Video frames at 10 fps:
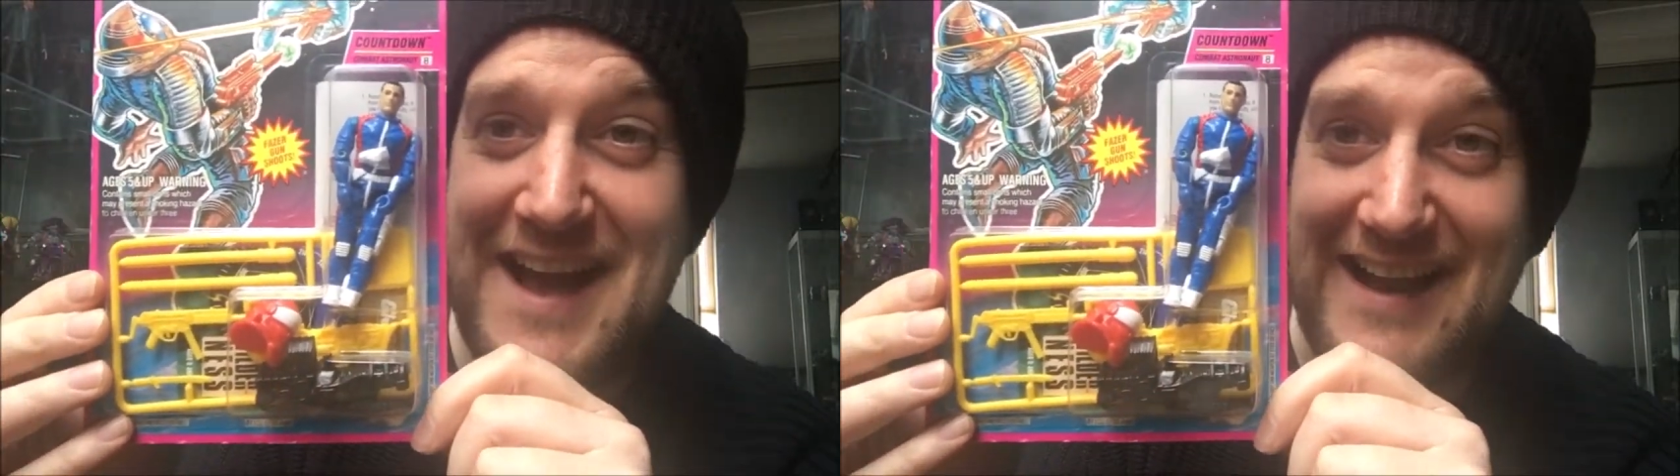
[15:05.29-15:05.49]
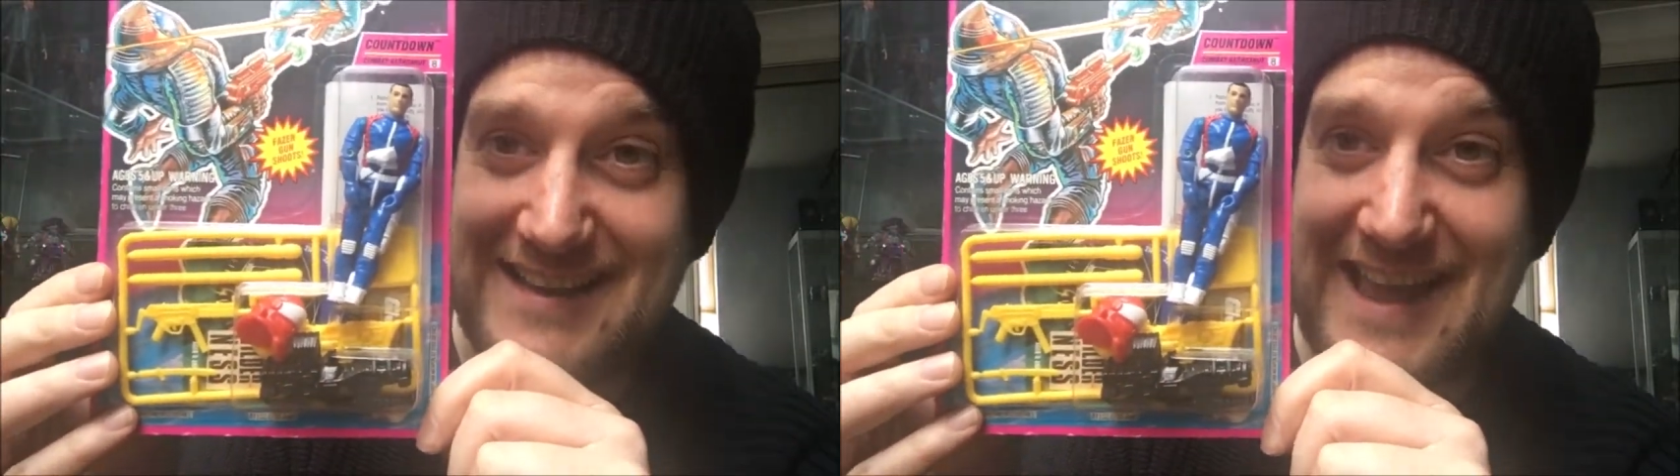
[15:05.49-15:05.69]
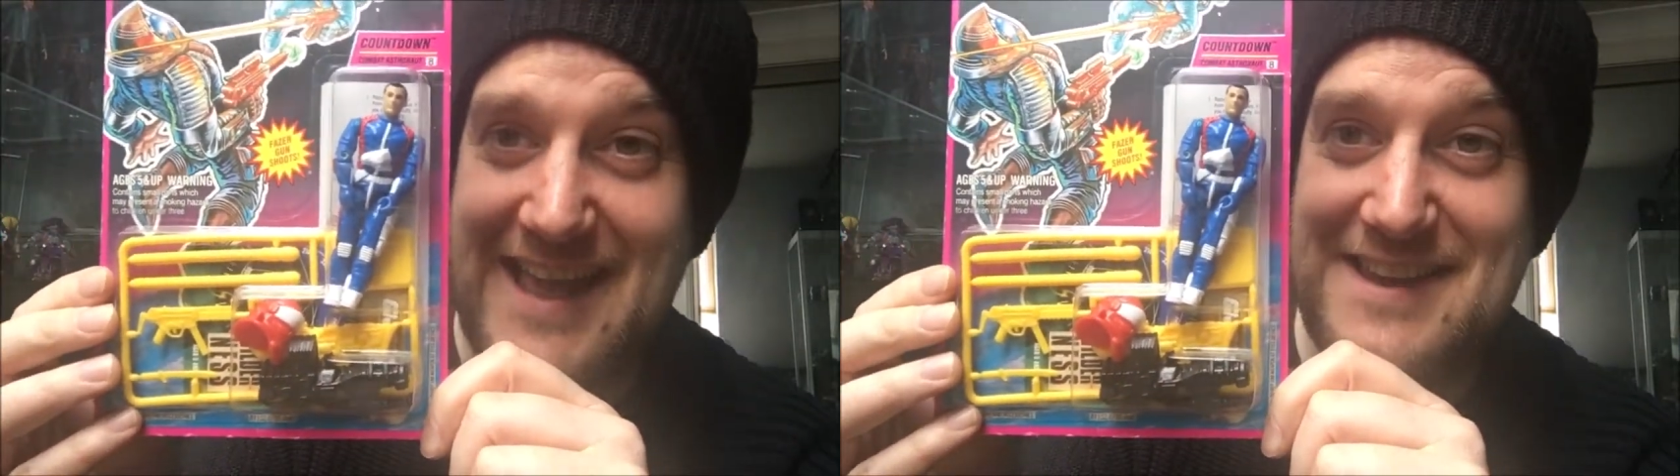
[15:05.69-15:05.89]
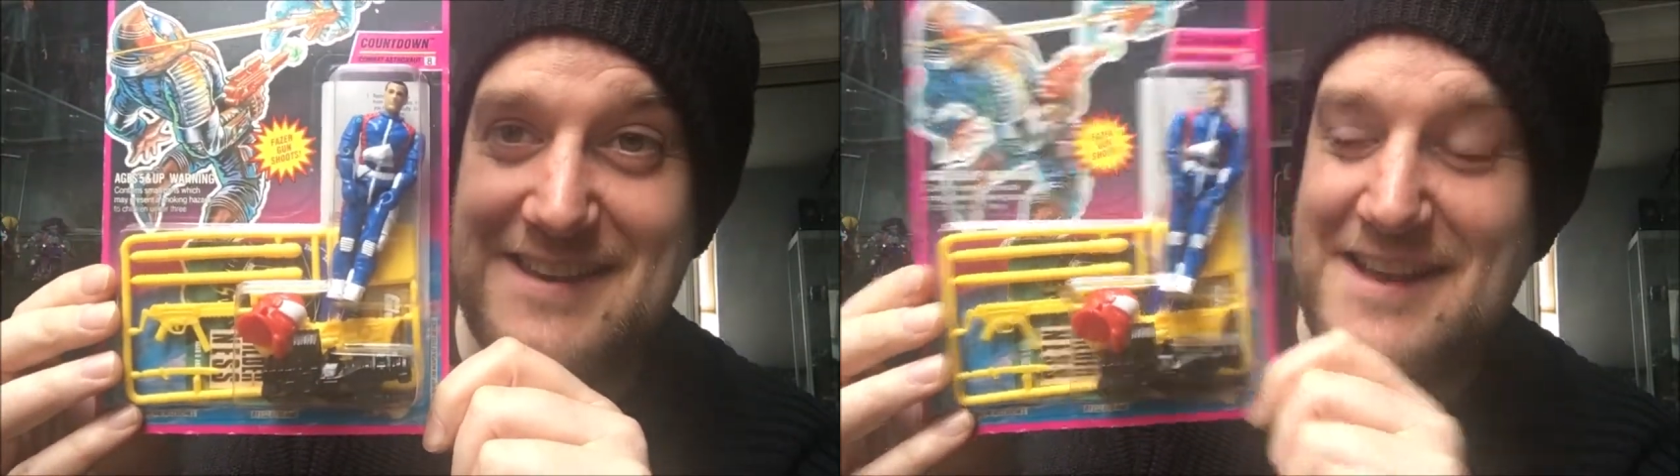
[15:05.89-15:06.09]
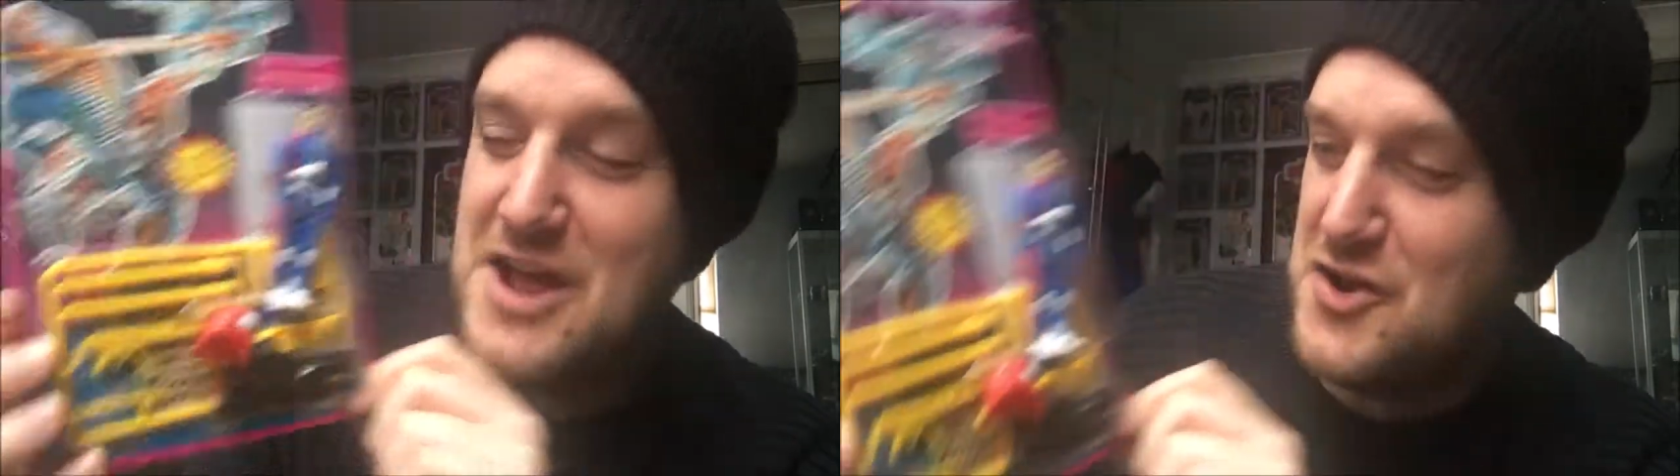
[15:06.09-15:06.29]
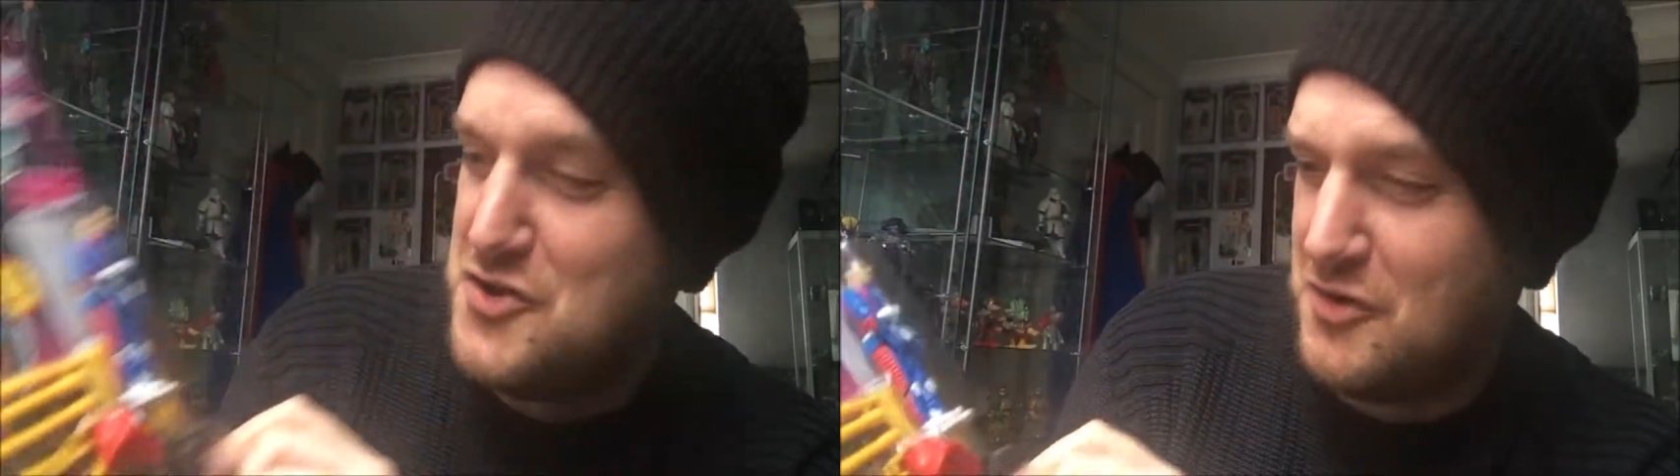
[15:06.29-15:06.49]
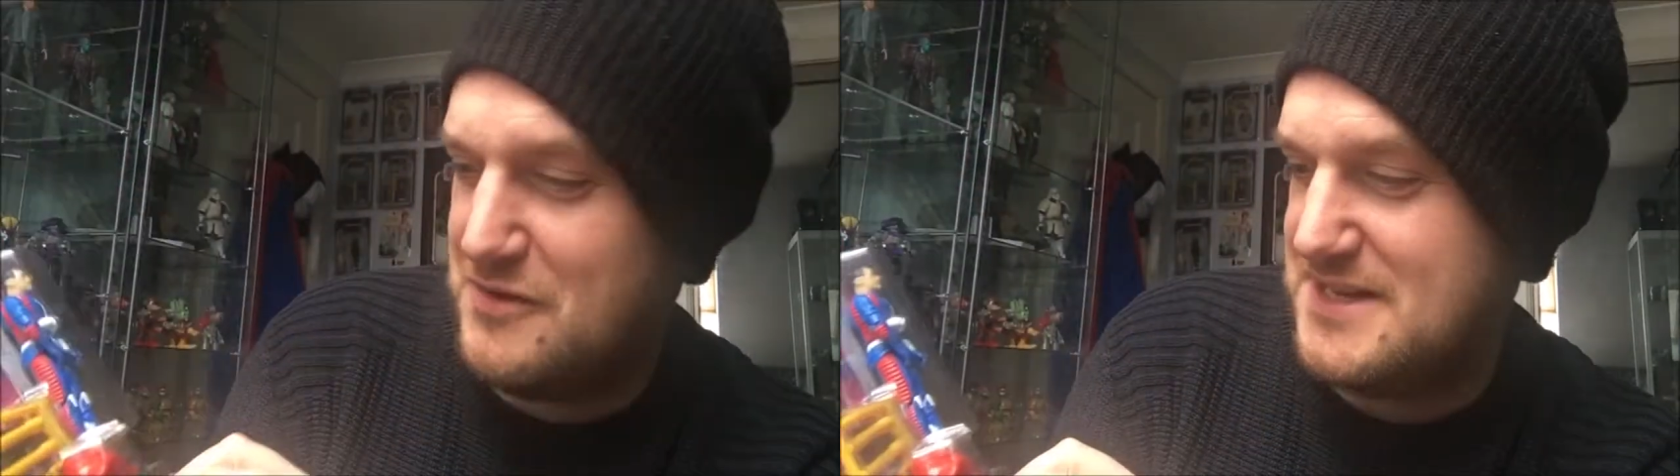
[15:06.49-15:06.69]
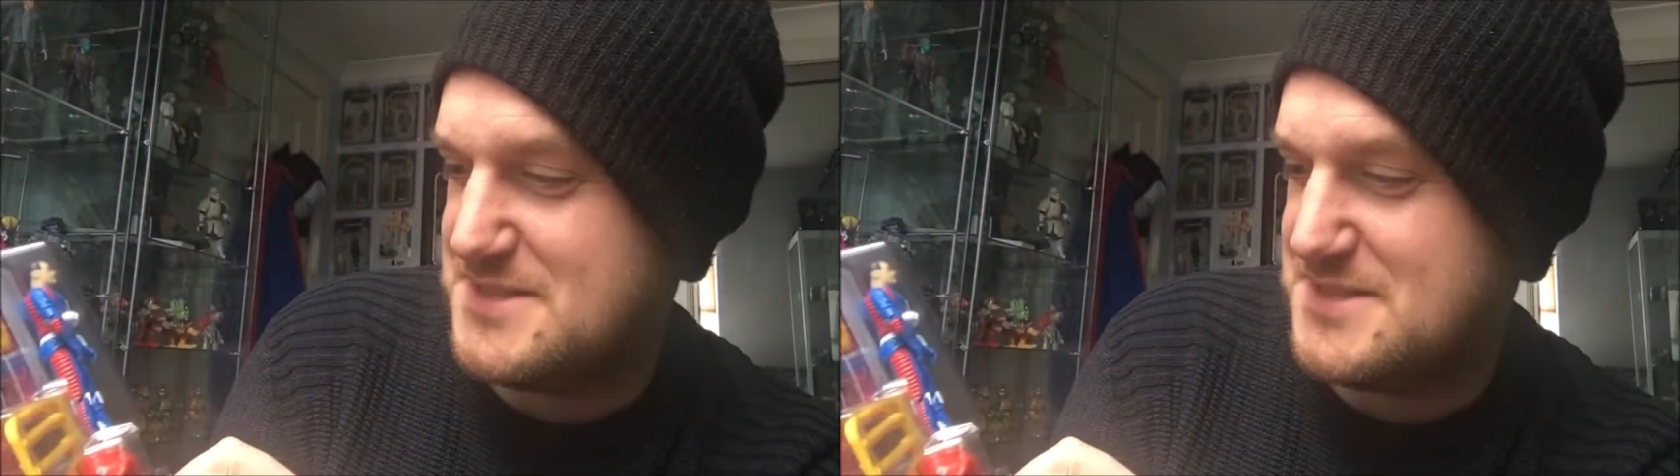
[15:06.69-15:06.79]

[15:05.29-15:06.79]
Again, not really